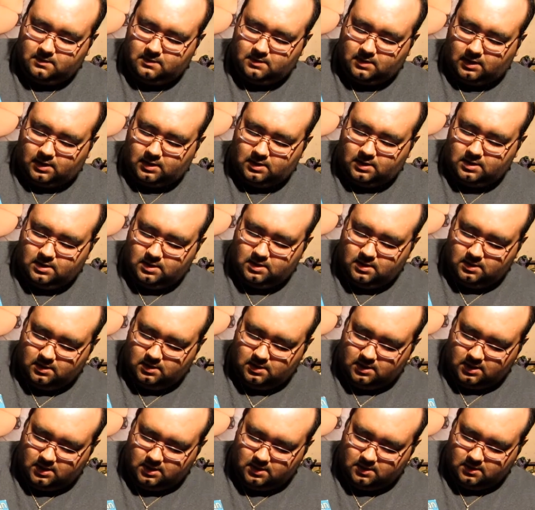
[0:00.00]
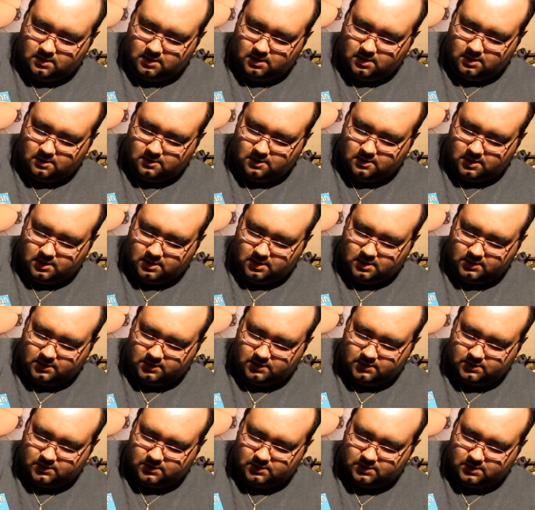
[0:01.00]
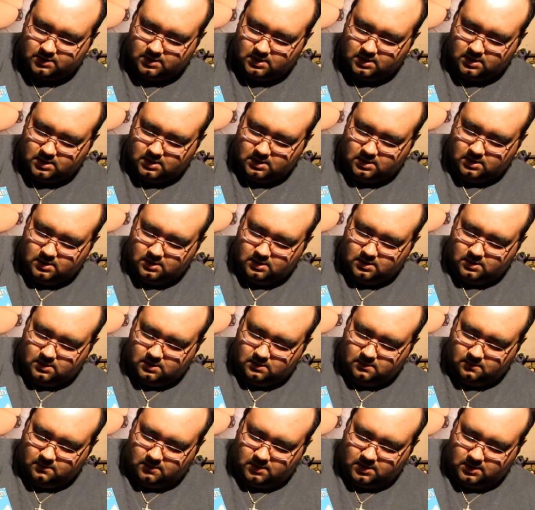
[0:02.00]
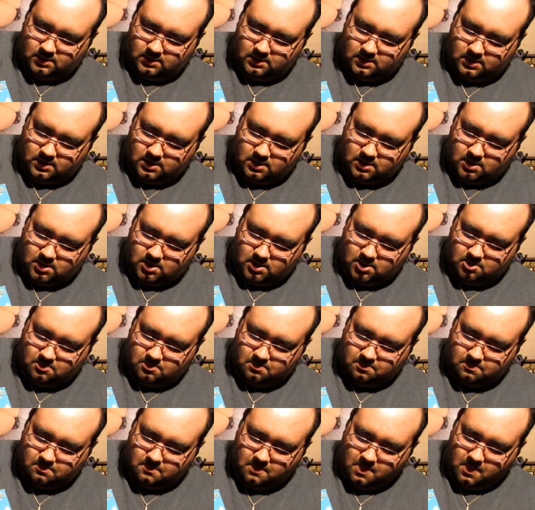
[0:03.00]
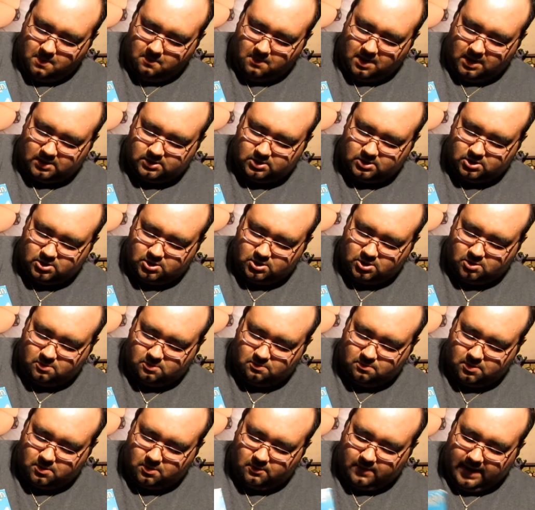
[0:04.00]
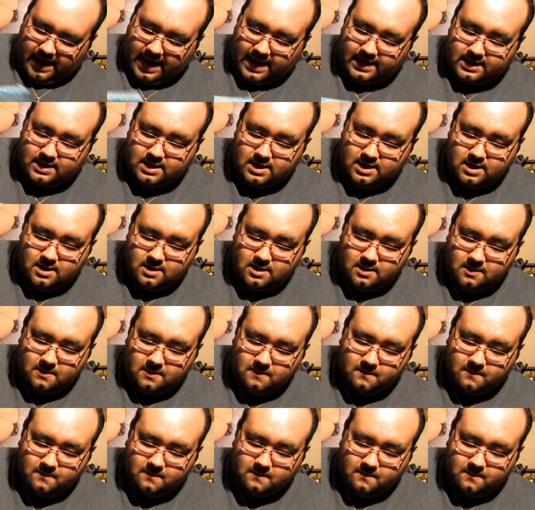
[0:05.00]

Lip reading: Like here he is with the monster Baraki.